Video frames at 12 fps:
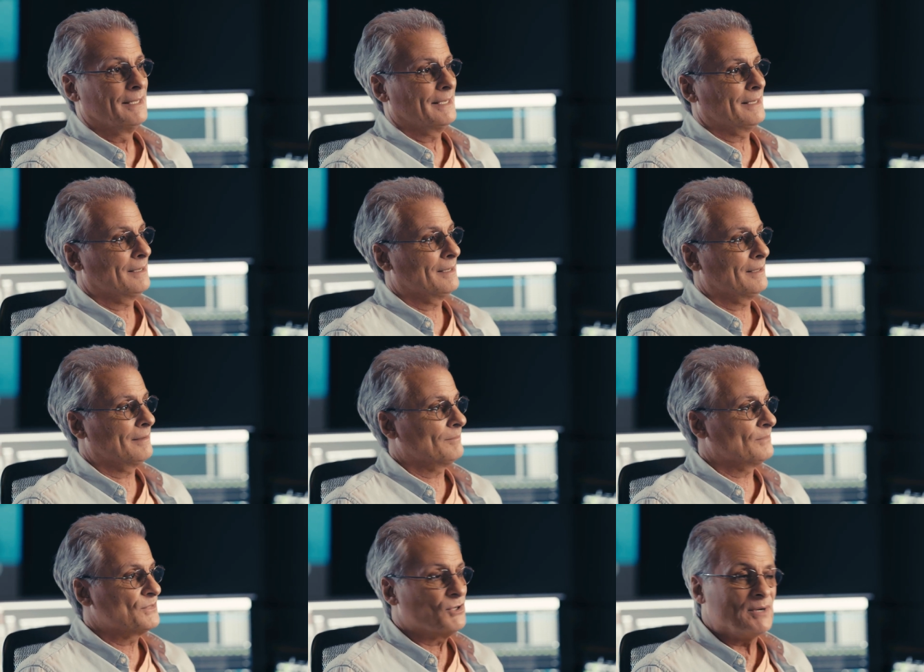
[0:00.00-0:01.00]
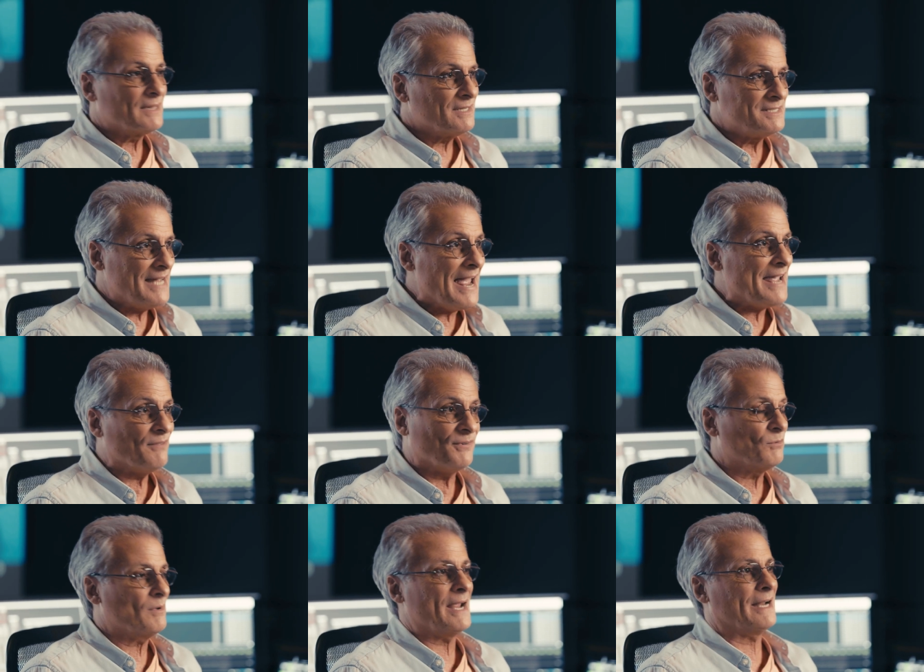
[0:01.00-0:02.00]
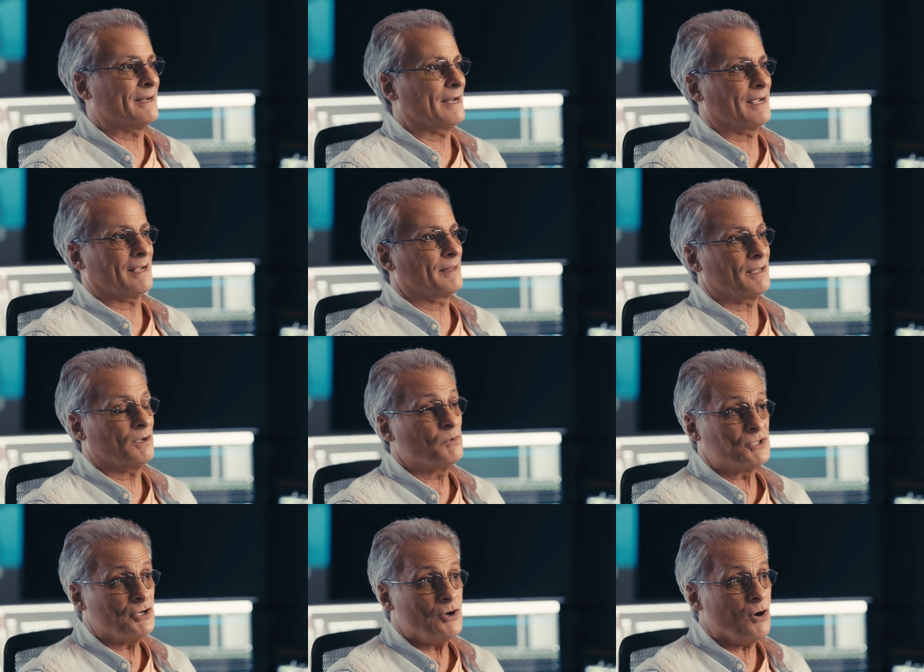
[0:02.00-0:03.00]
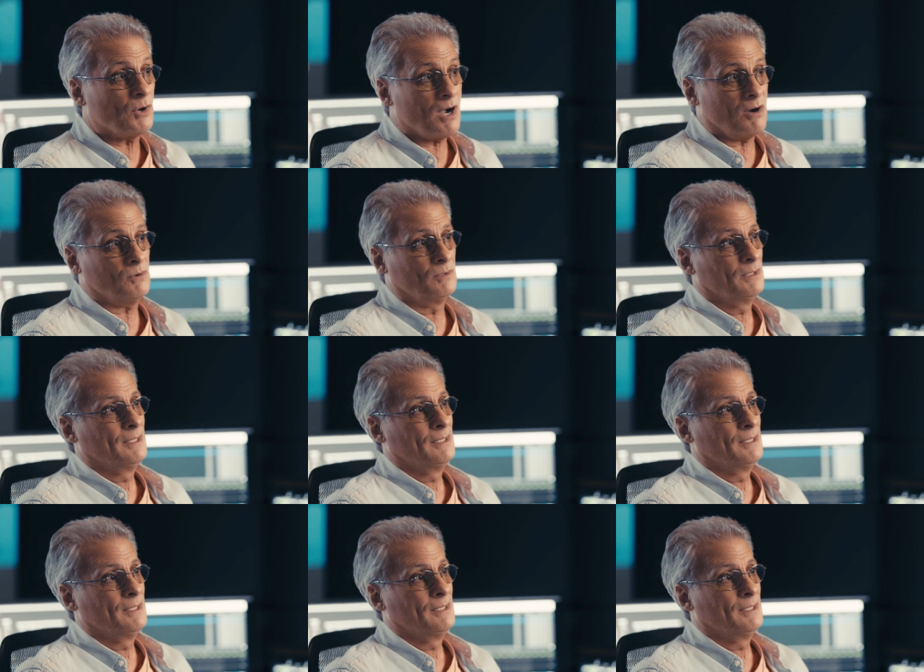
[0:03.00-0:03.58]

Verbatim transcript: Uh, during the day, if it rained, uh, it was a no go.